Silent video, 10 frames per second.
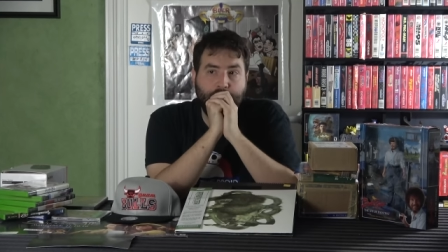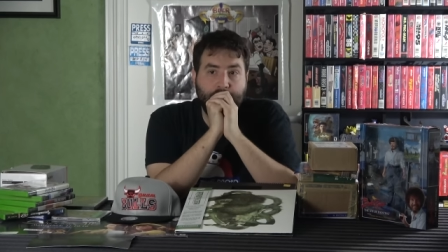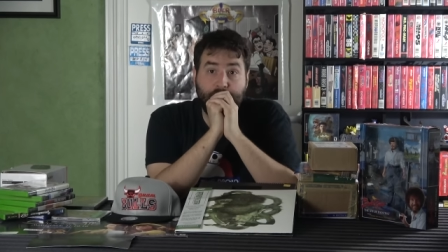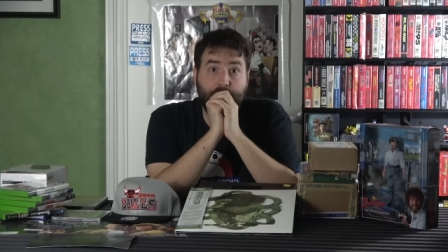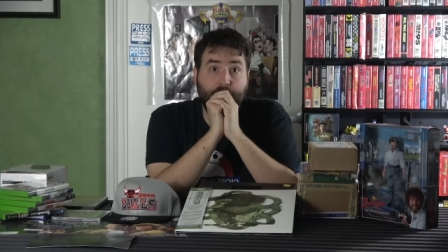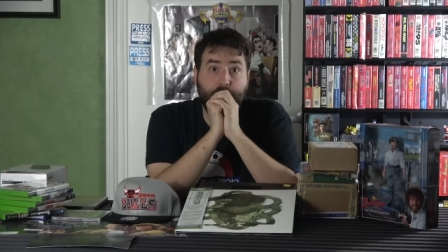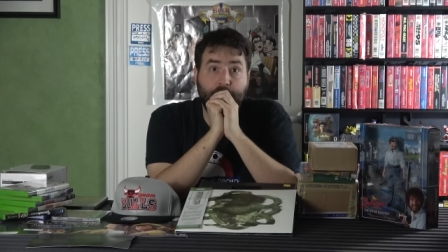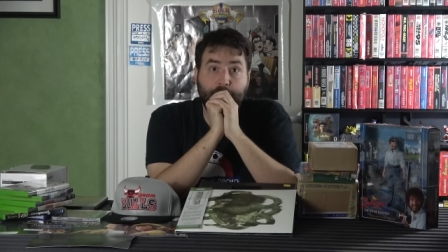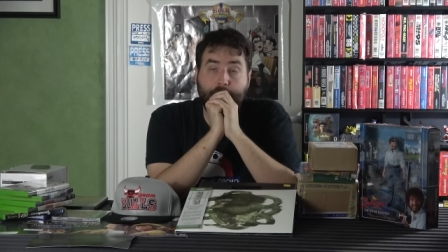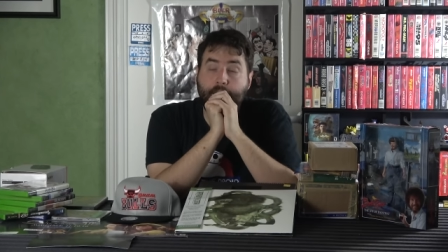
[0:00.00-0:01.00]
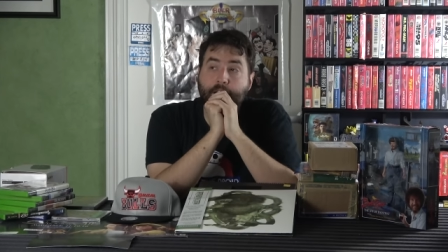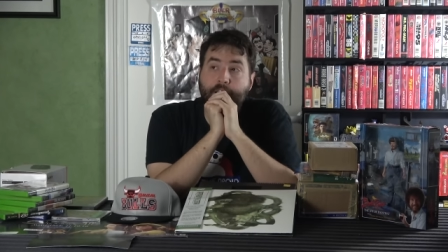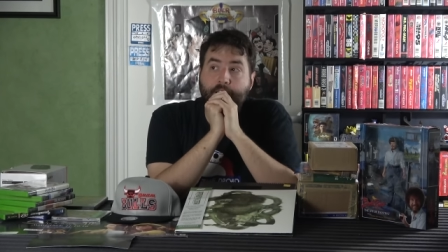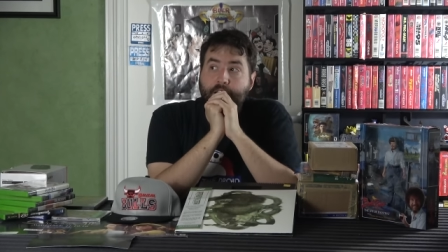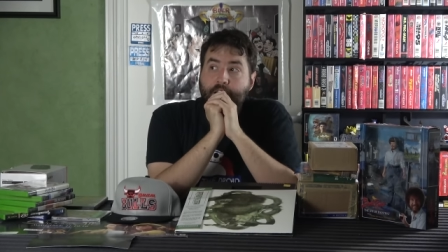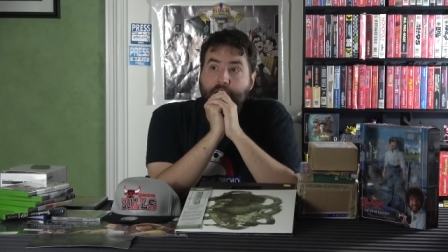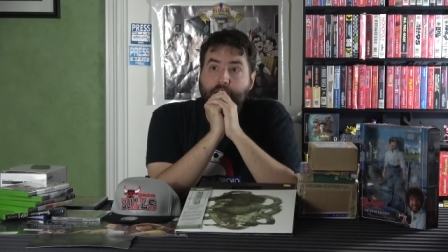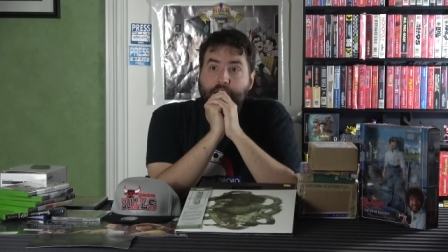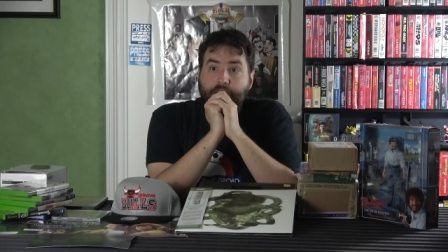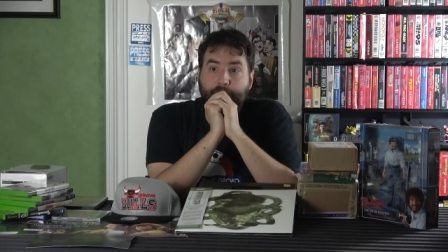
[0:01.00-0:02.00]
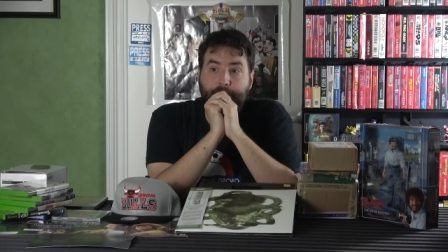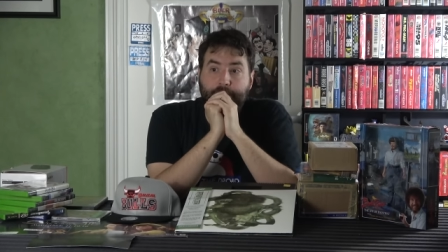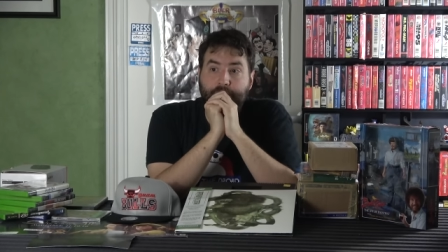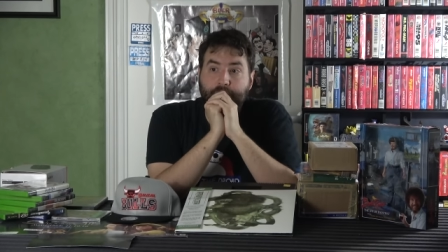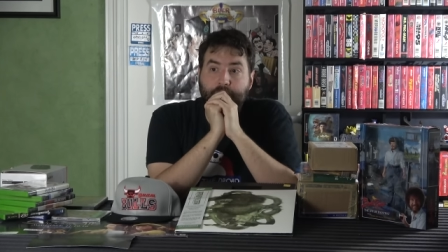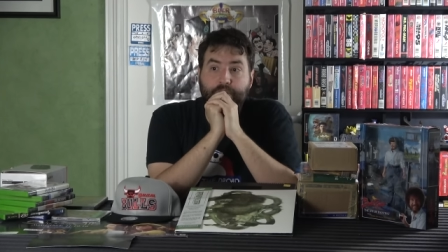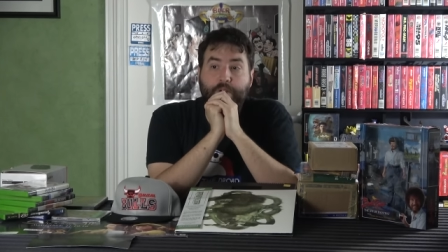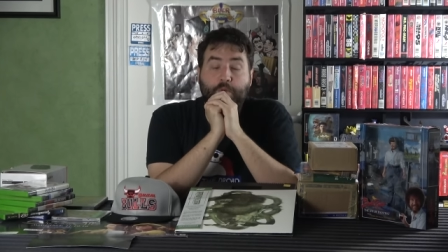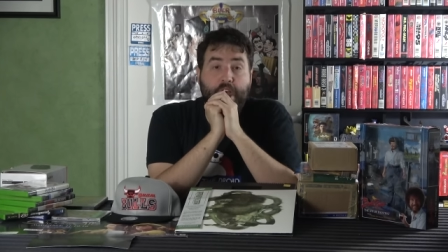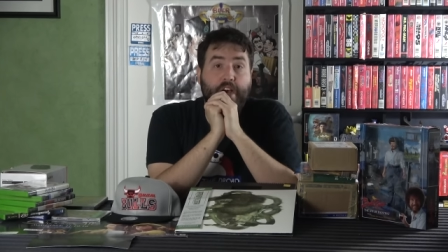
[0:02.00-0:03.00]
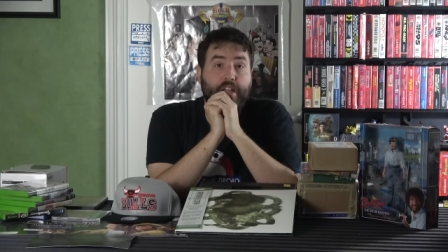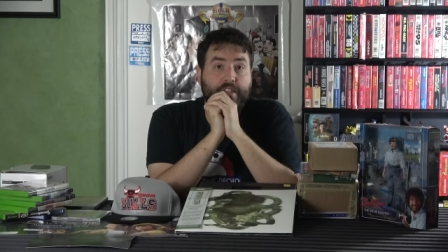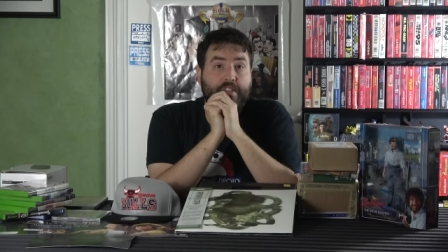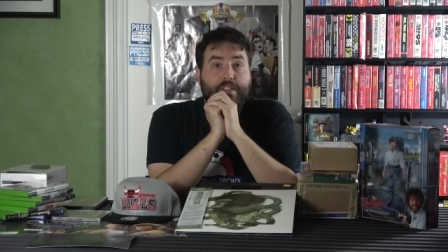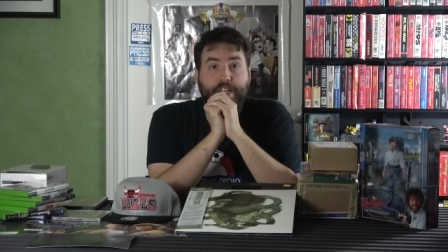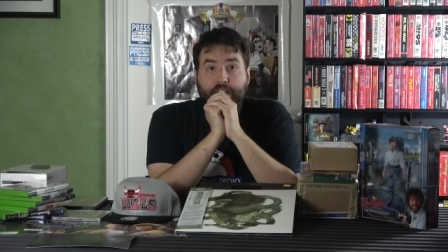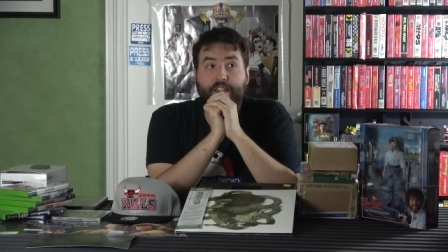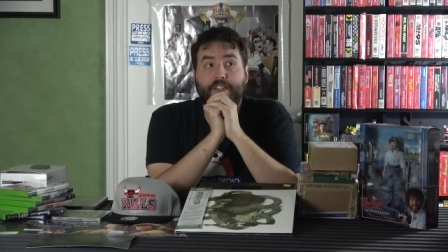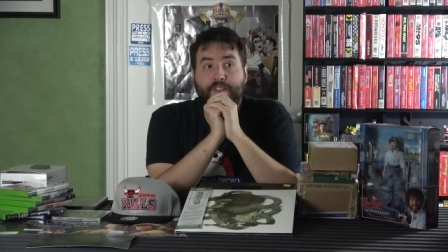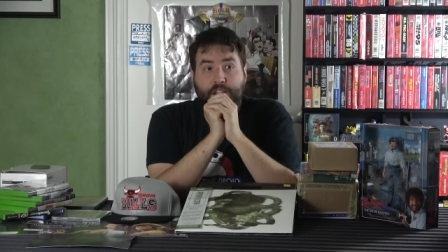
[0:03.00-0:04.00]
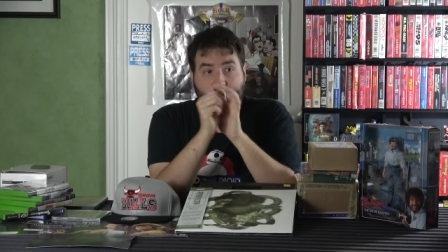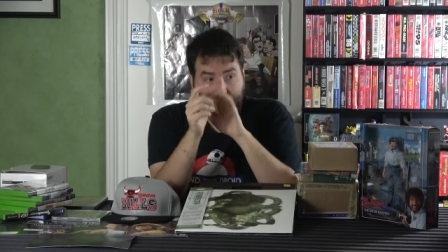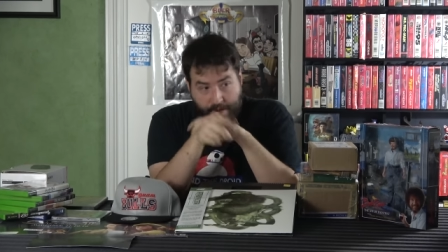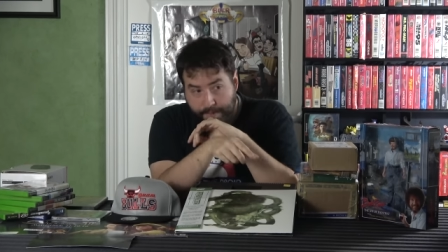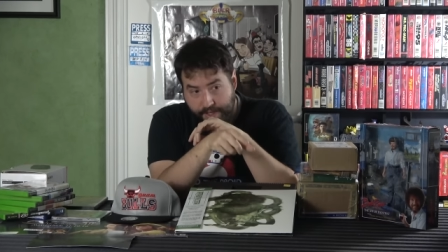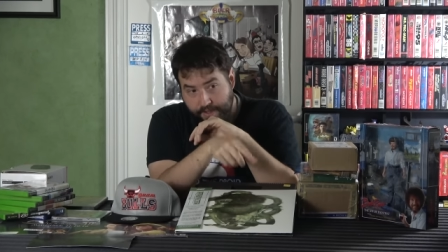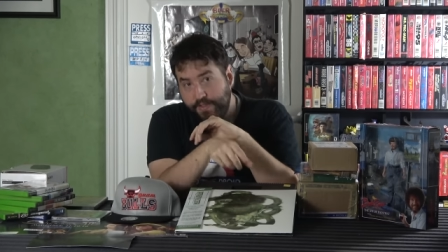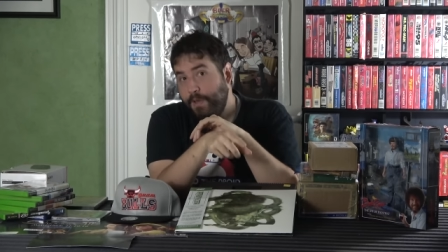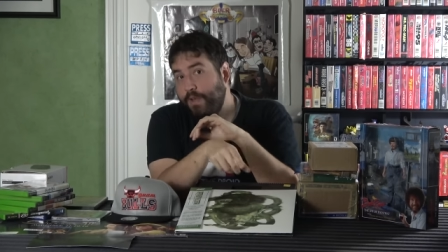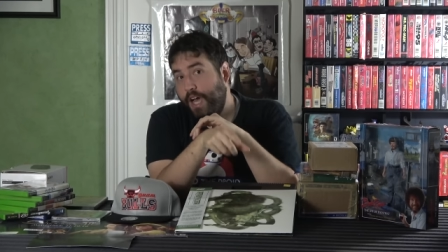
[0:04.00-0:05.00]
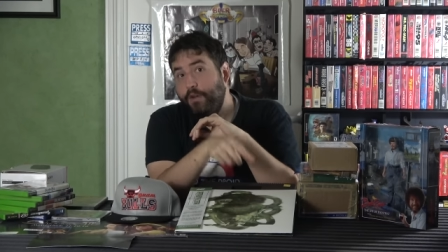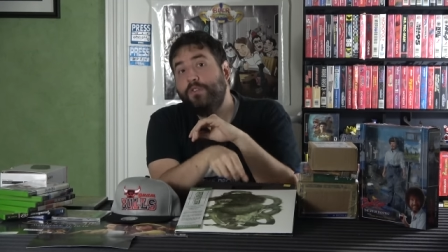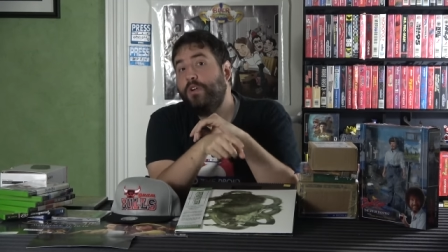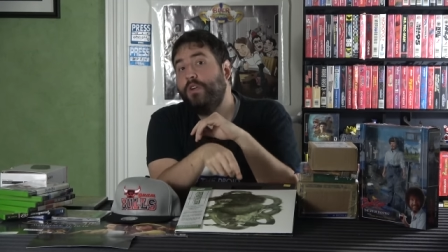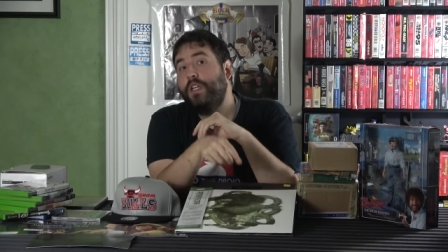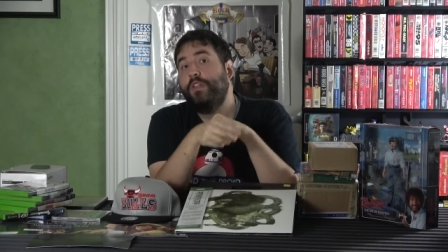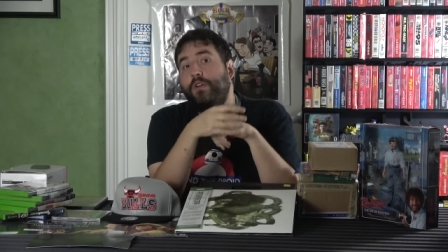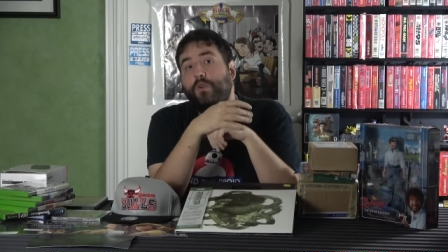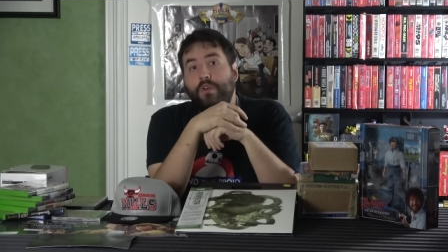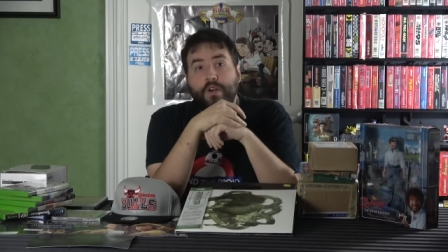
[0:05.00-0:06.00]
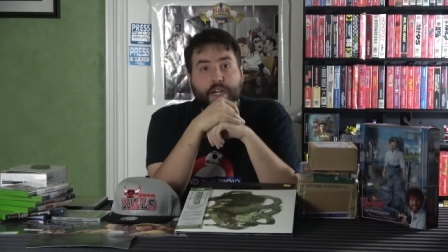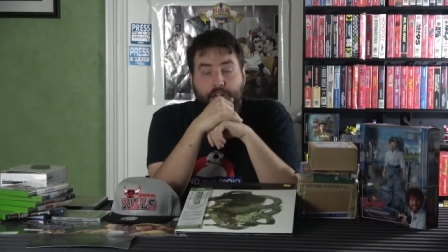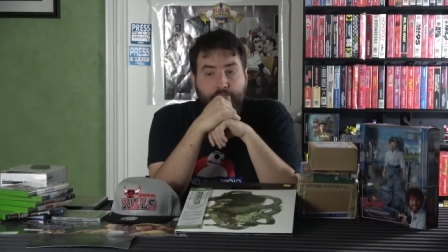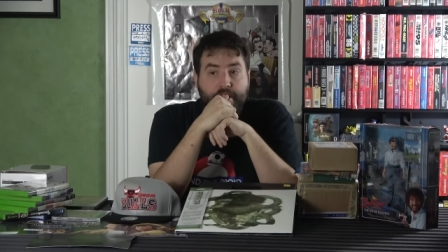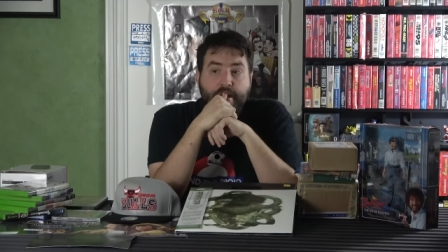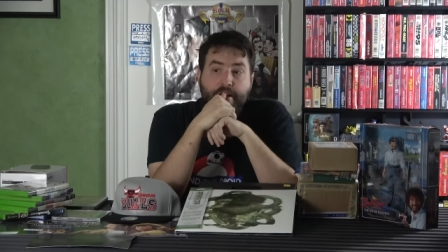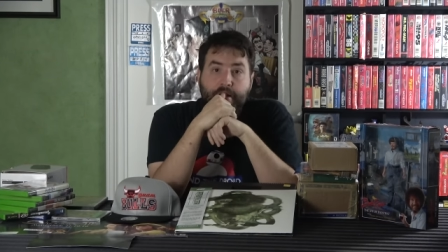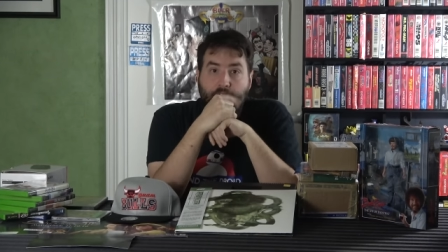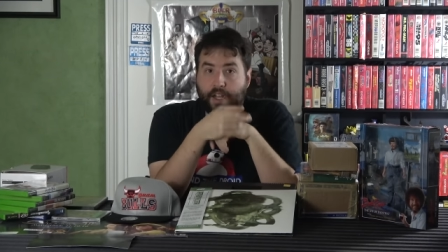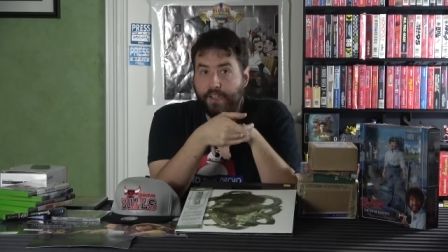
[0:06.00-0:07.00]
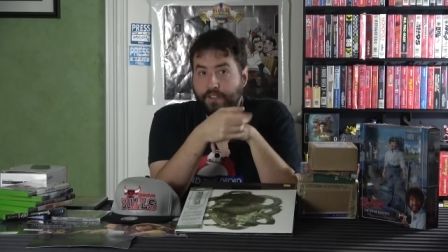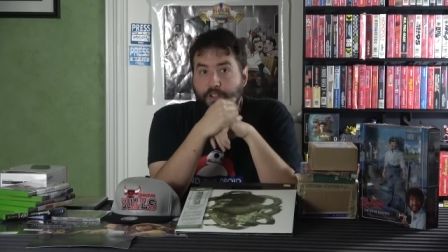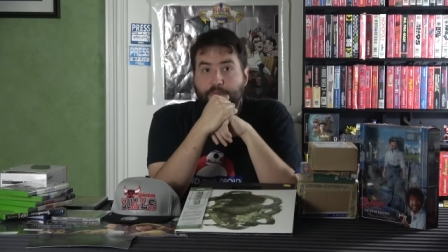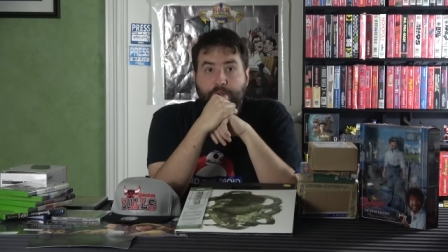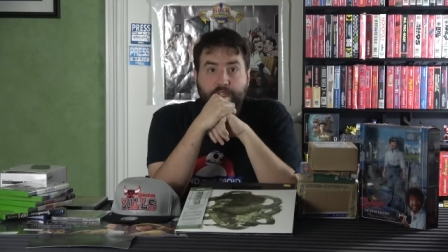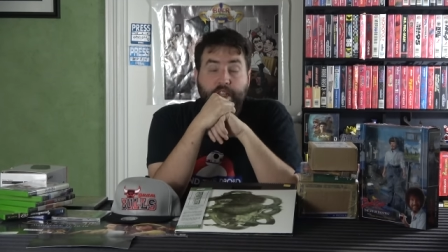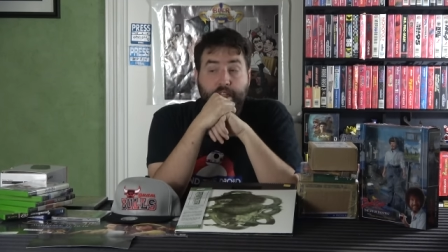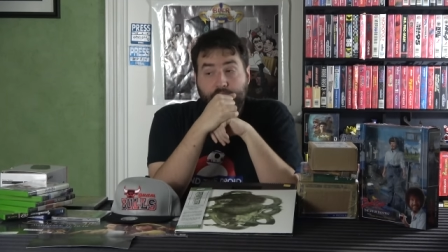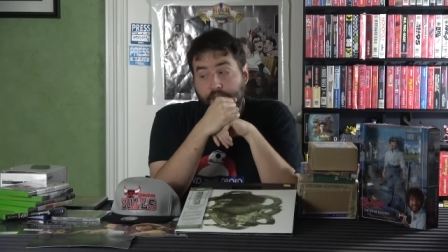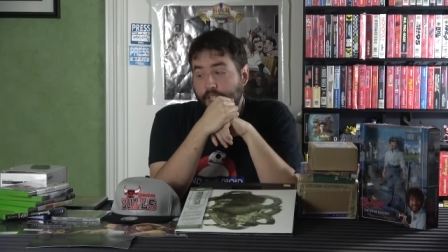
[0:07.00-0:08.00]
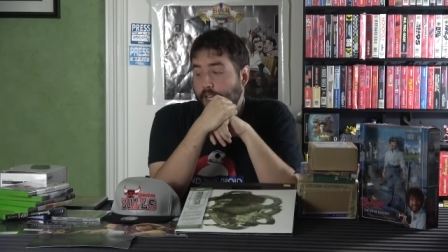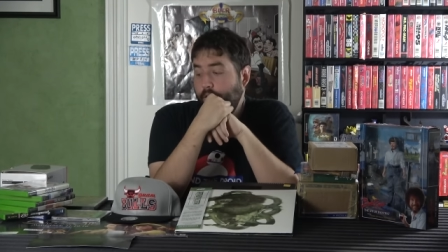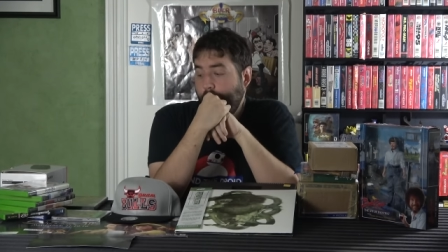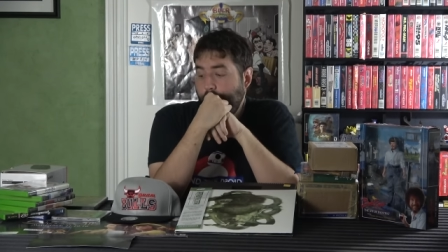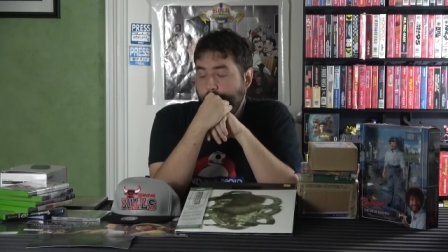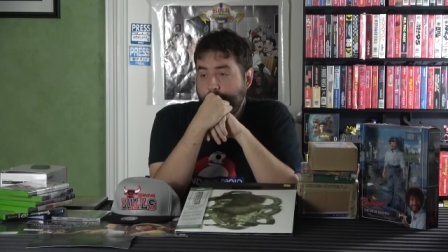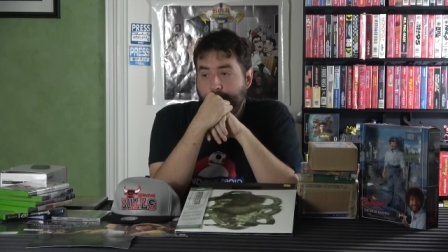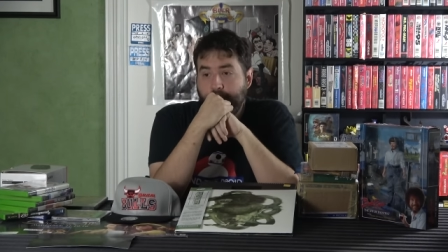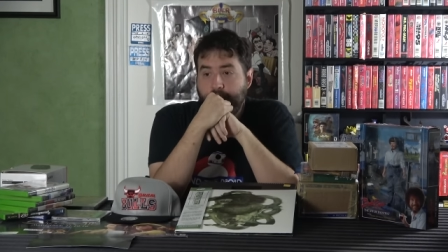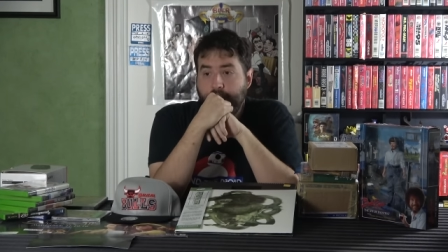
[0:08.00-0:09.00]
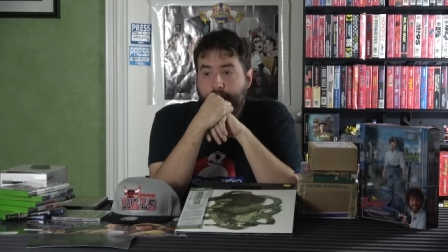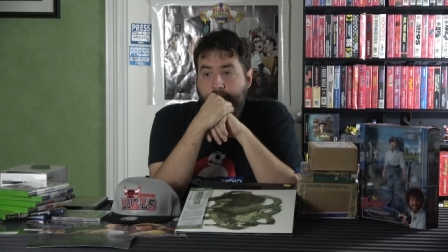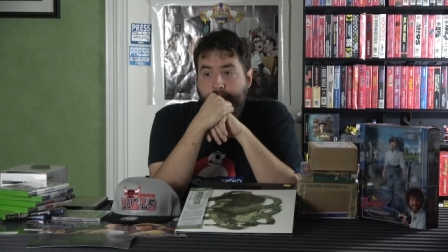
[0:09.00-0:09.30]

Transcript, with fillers: stunned me. Um, I was like, wow, that's like the second coming of the same guy who's already on the court right now. That guy's gonna do big things, and he did. He really did.